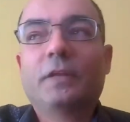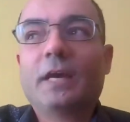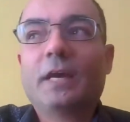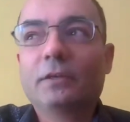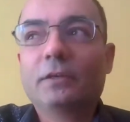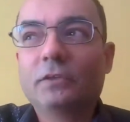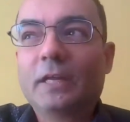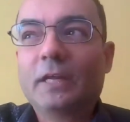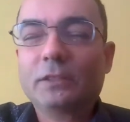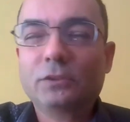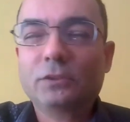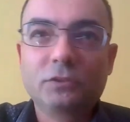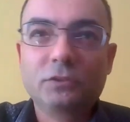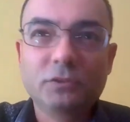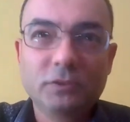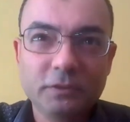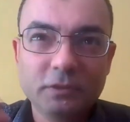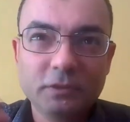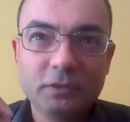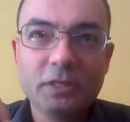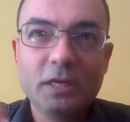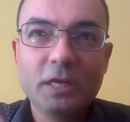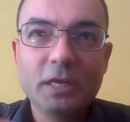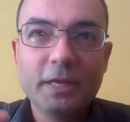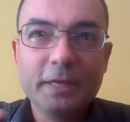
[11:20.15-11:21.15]
That, that's
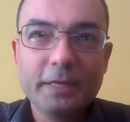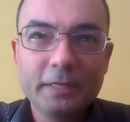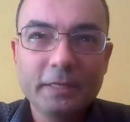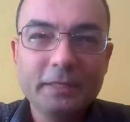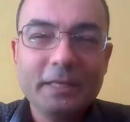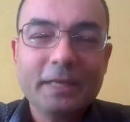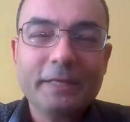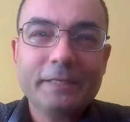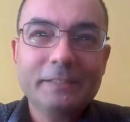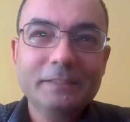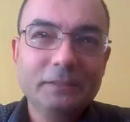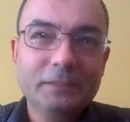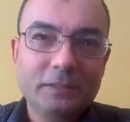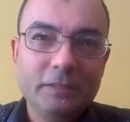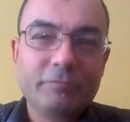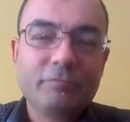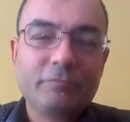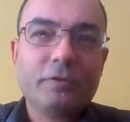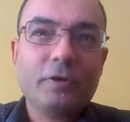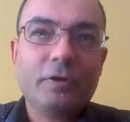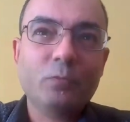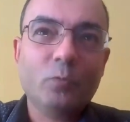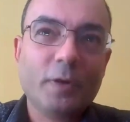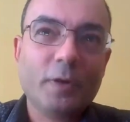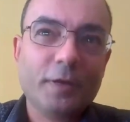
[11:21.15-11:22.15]
that is
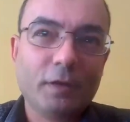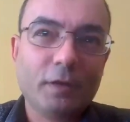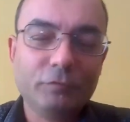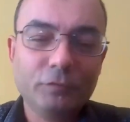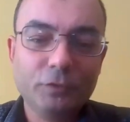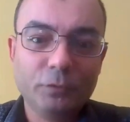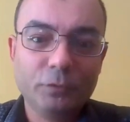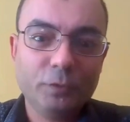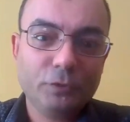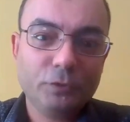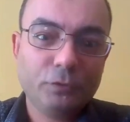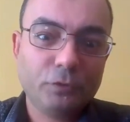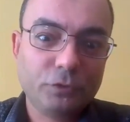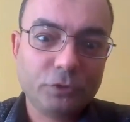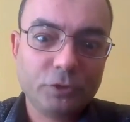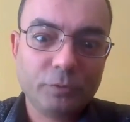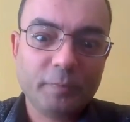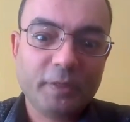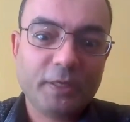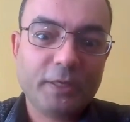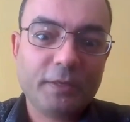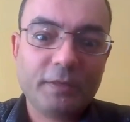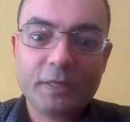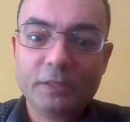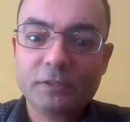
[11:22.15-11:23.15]
different way of doing social
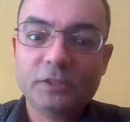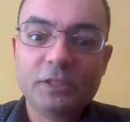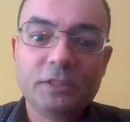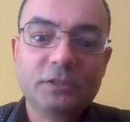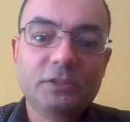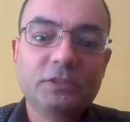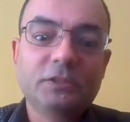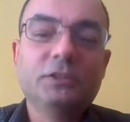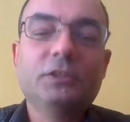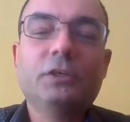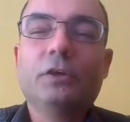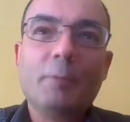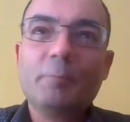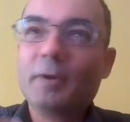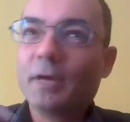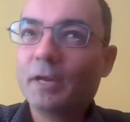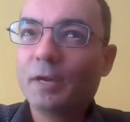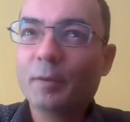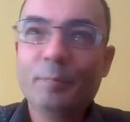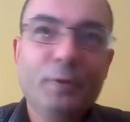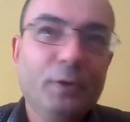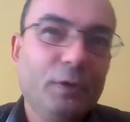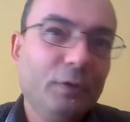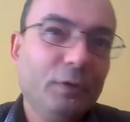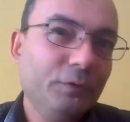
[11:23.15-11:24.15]
than just I'm
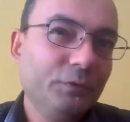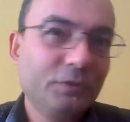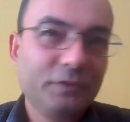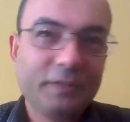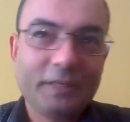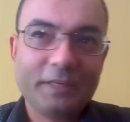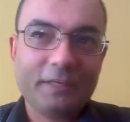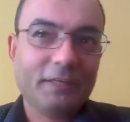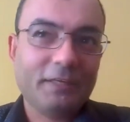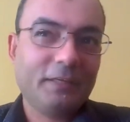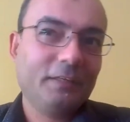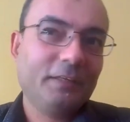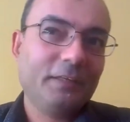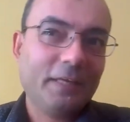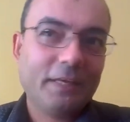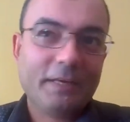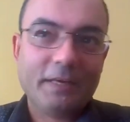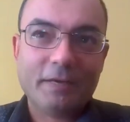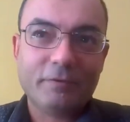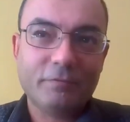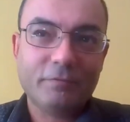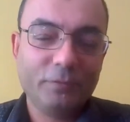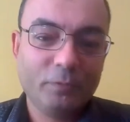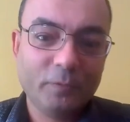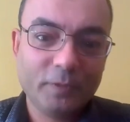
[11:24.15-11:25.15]
gonna post it and let
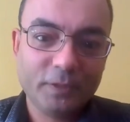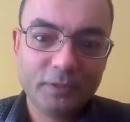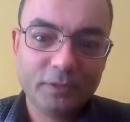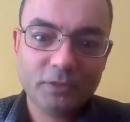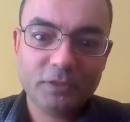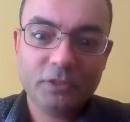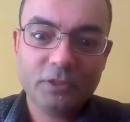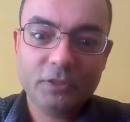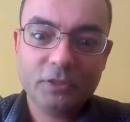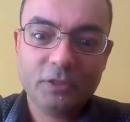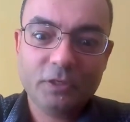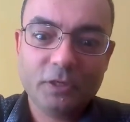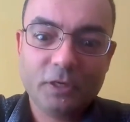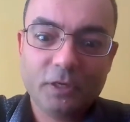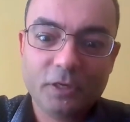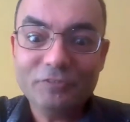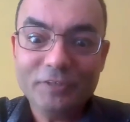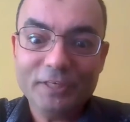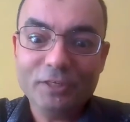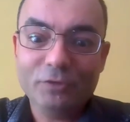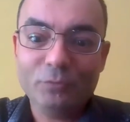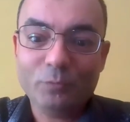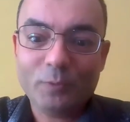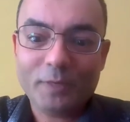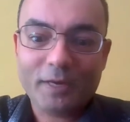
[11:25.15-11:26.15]
everyone
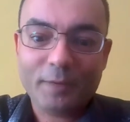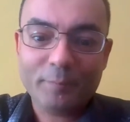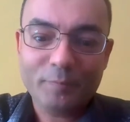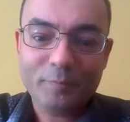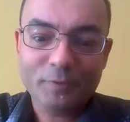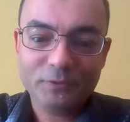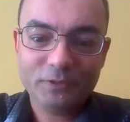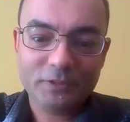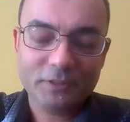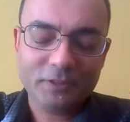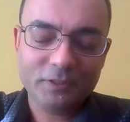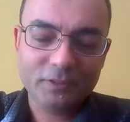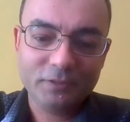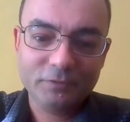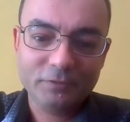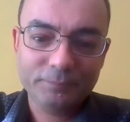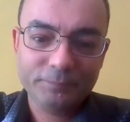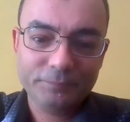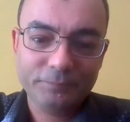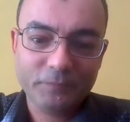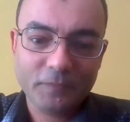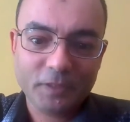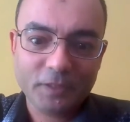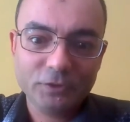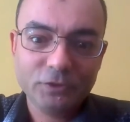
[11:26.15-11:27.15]
read what I posted.
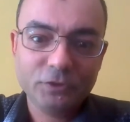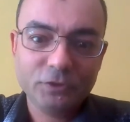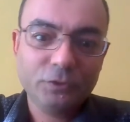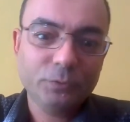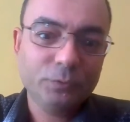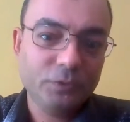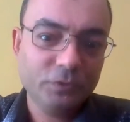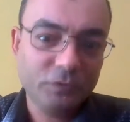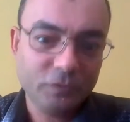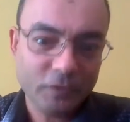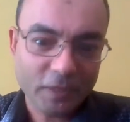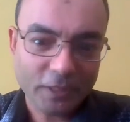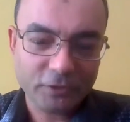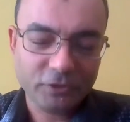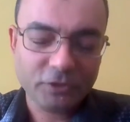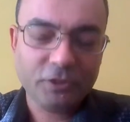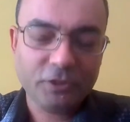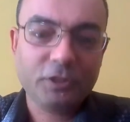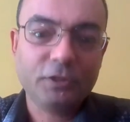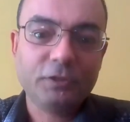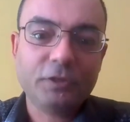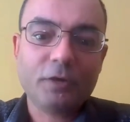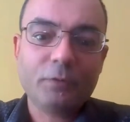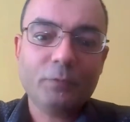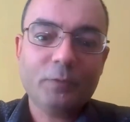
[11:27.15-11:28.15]
It's too
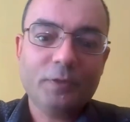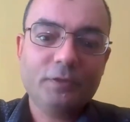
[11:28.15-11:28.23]
directional.